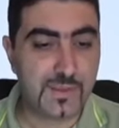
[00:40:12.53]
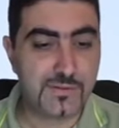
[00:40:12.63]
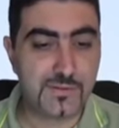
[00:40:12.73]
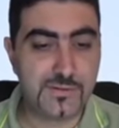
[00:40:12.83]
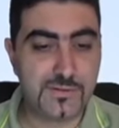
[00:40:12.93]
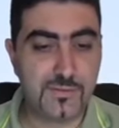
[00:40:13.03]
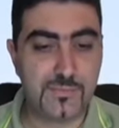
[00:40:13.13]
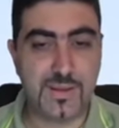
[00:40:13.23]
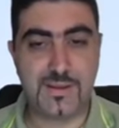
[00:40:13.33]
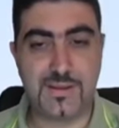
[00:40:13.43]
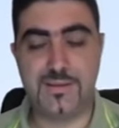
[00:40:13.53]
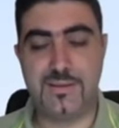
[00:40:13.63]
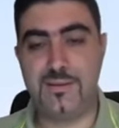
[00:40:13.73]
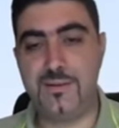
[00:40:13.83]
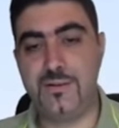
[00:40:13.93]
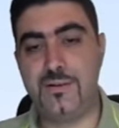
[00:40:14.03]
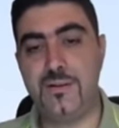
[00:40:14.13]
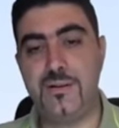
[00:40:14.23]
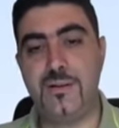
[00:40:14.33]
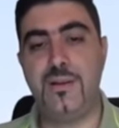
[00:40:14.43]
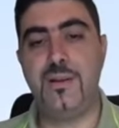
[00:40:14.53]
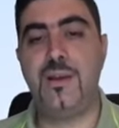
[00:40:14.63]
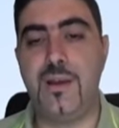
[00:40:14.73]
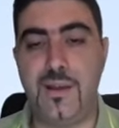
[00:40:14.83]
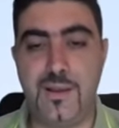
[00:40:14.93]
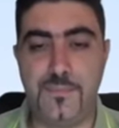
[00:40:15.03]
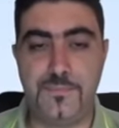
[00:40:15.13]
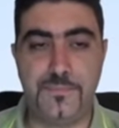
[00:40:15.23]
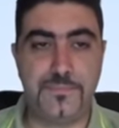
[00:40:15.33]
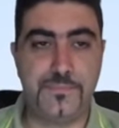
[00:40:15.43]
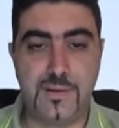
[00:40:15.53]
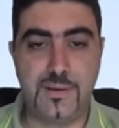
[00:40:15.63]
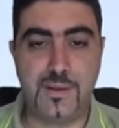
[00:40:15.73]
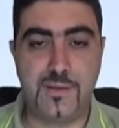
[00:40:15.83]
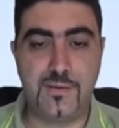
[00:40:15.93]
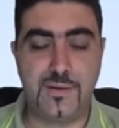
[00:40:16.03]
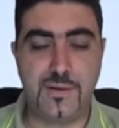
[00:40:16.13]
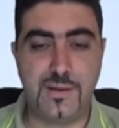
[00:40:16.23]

So let's go back here um, now,